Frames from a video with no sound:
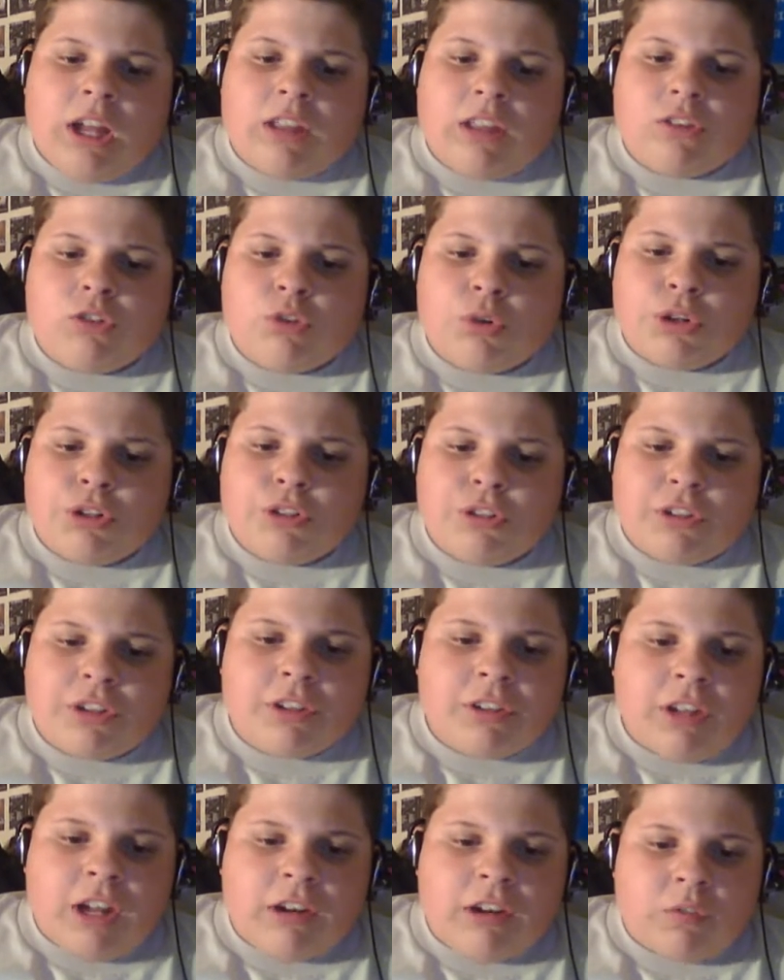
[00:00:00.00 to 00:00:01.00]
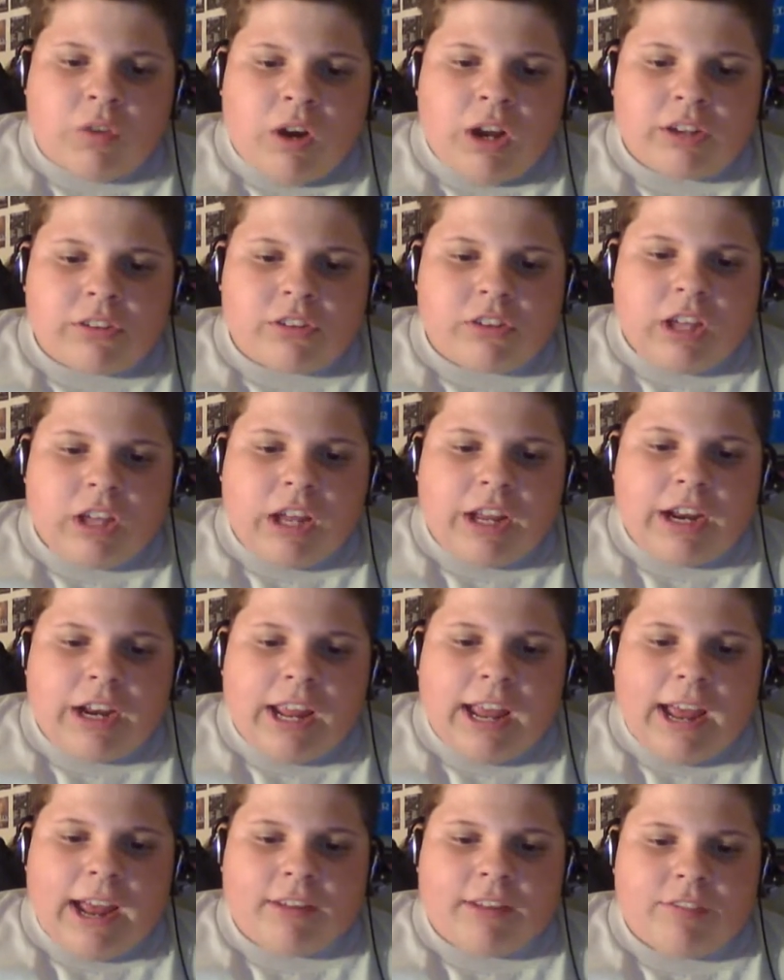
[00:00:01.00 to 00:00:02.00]
This horse is out of Rock
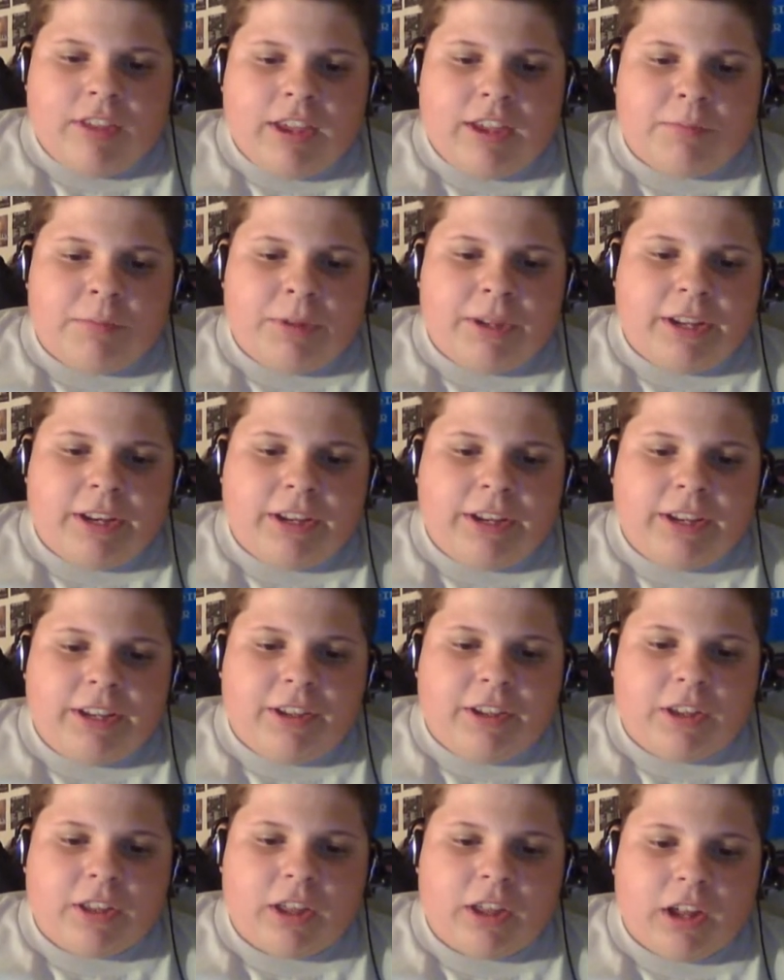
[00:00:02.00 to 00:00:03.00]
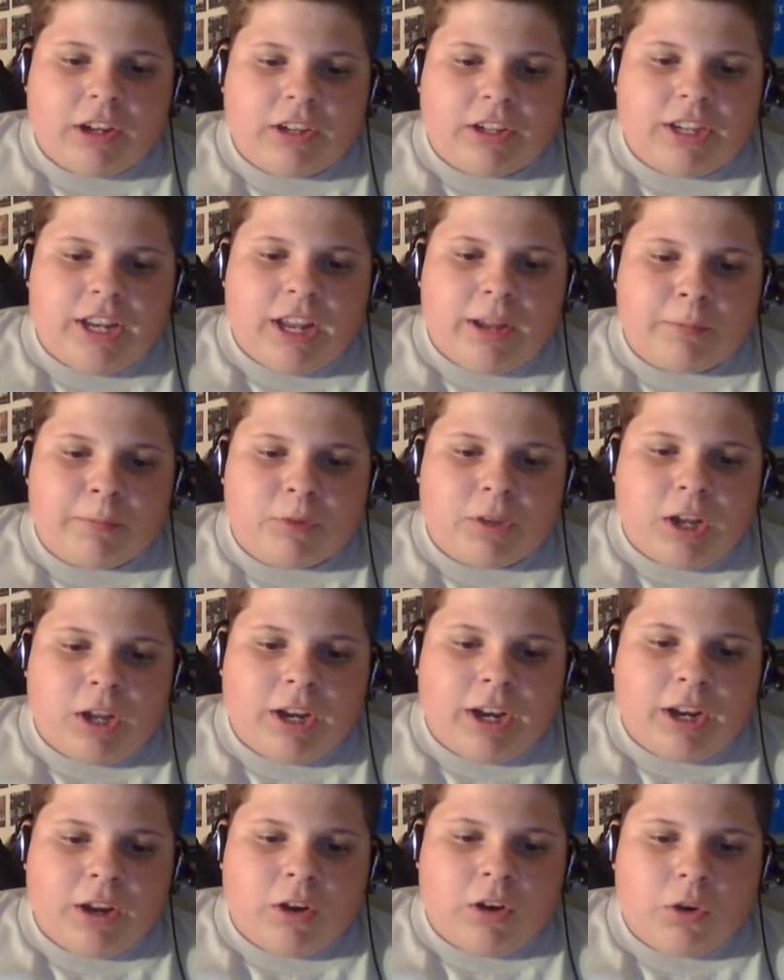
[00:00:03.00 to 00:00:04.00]
Slide, out of APND, on the dam
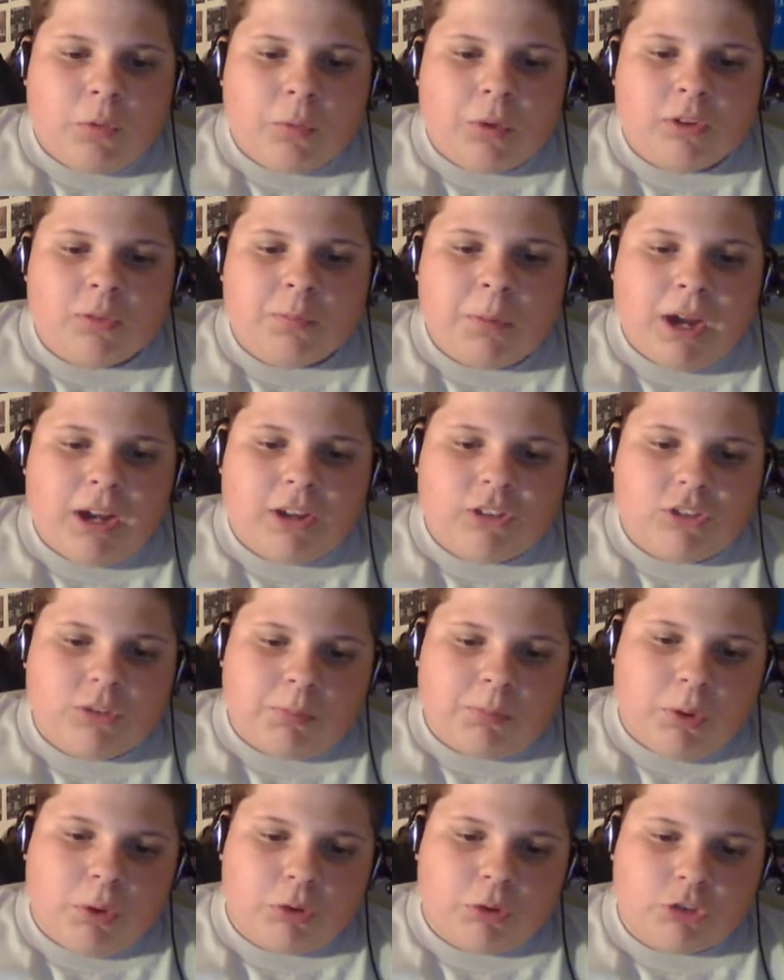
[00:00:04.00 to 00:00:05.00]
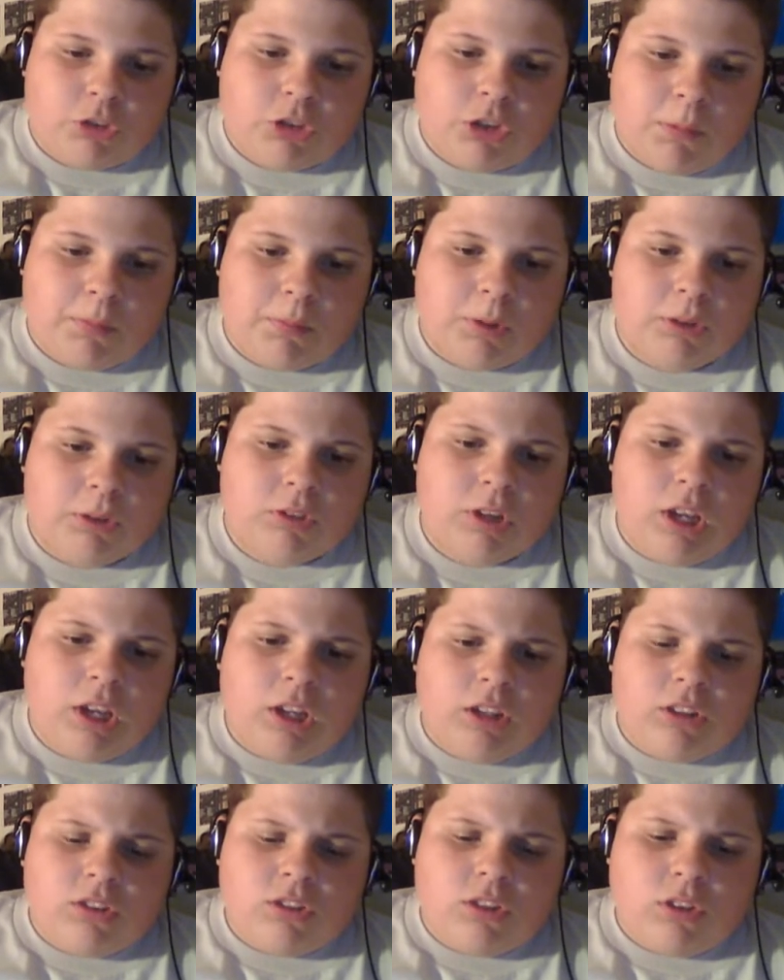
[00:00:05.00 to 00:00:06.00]
sign, always pals in Polish numbers.
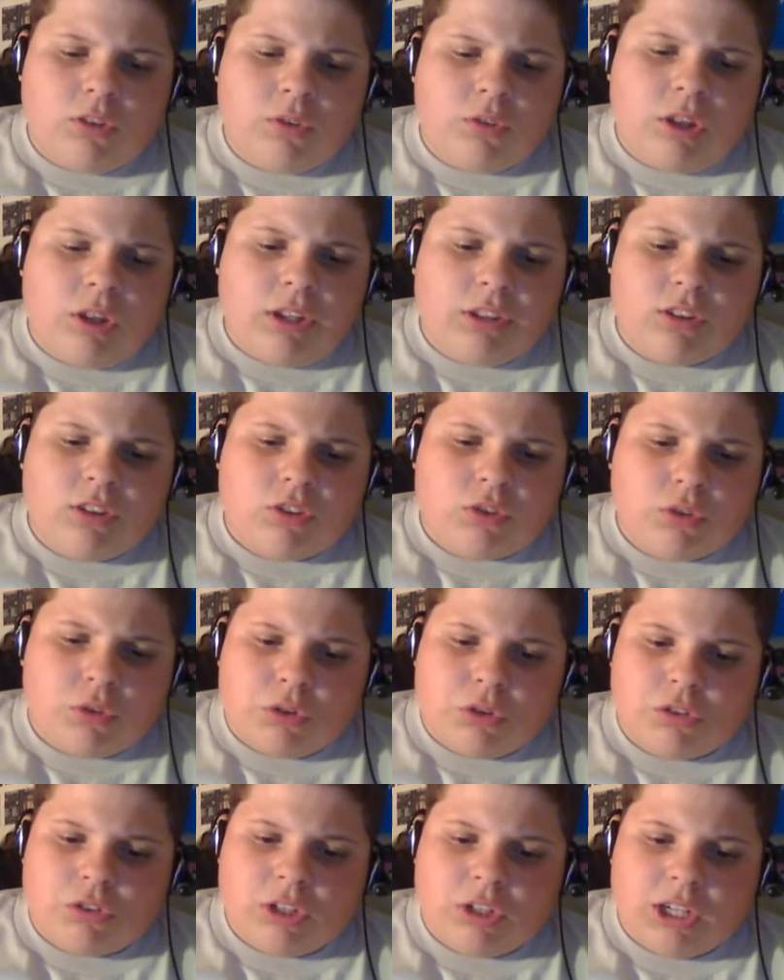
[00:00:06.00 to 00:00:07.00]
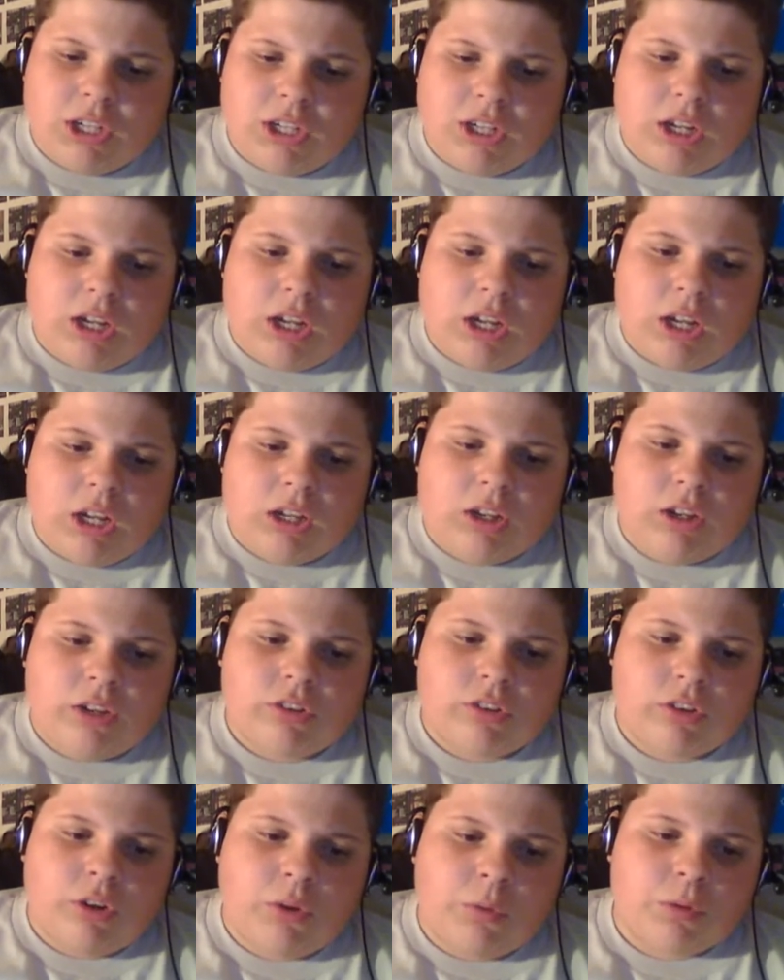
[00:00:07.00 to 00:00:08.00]
So I do like this horse here,
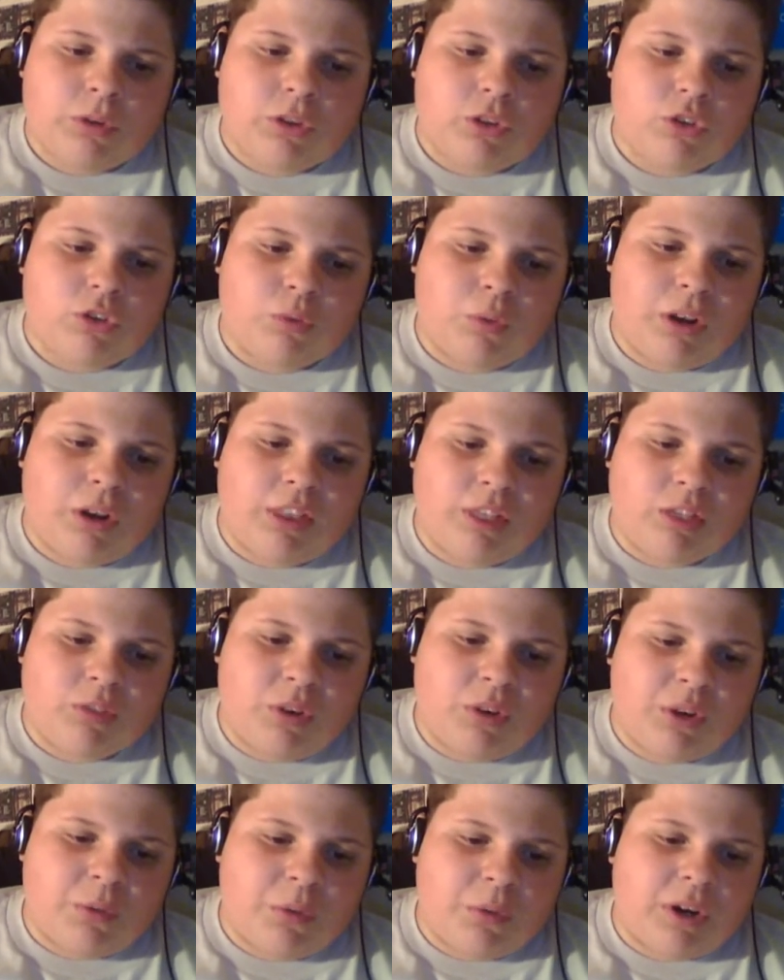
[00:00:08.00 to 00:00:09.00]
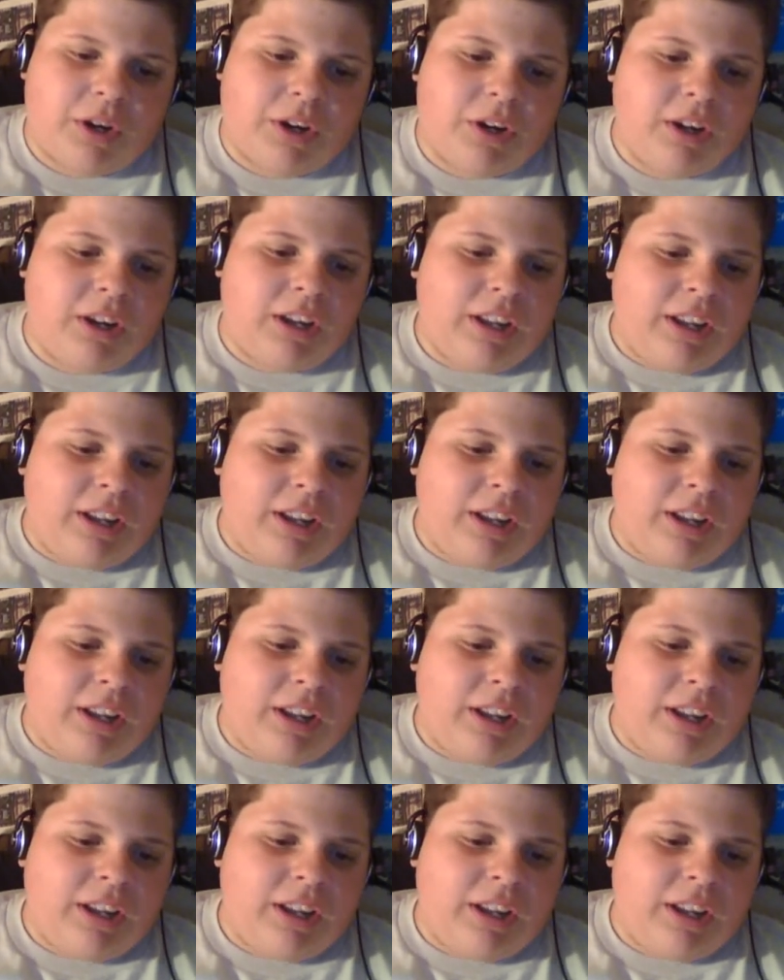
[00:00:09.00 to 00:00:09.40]
so going with this one, 3-1.